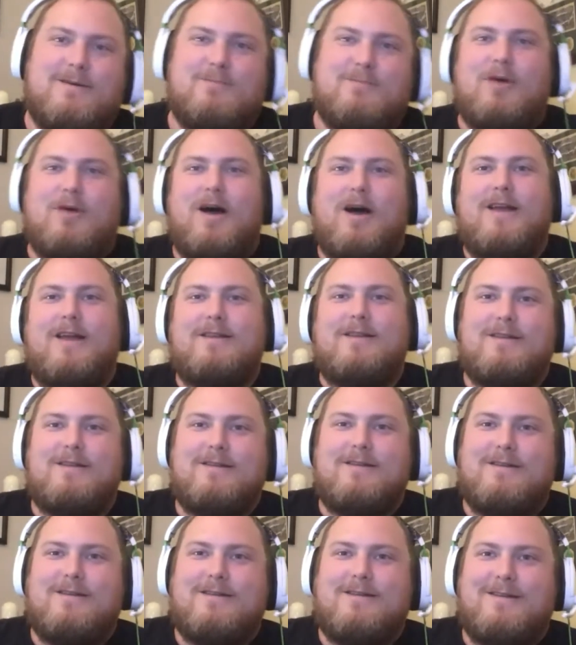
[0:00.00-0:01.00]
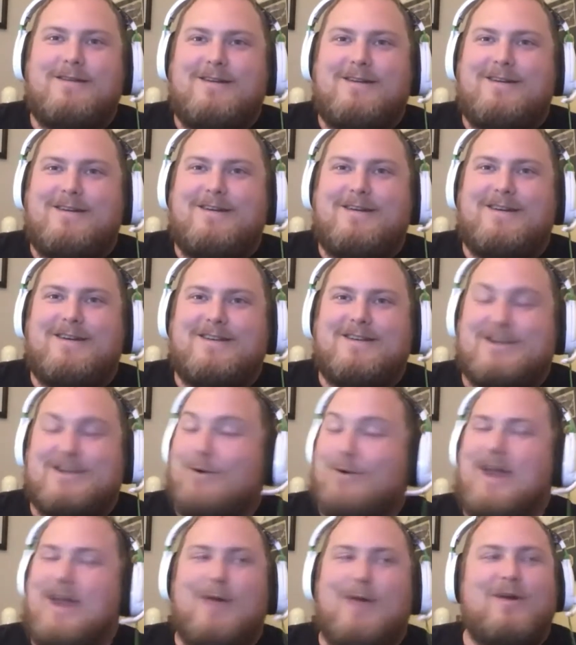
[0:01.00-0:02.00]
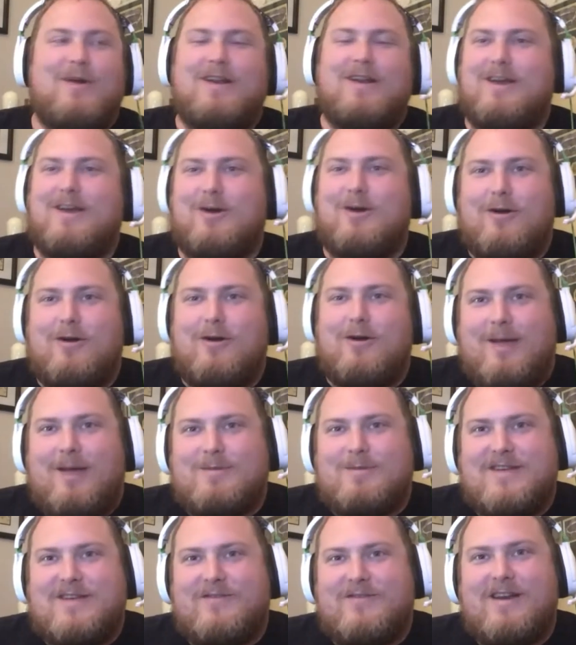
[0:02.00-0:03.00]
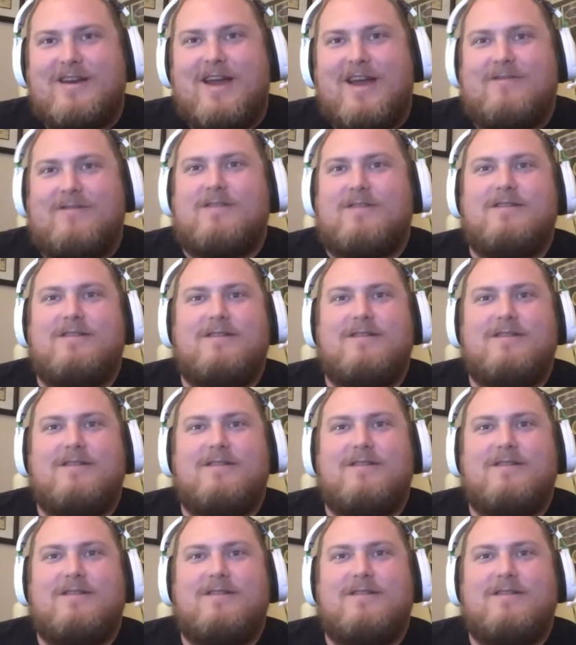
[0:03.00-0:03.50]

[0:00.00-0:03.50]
But still can't win any card games, even in heaven.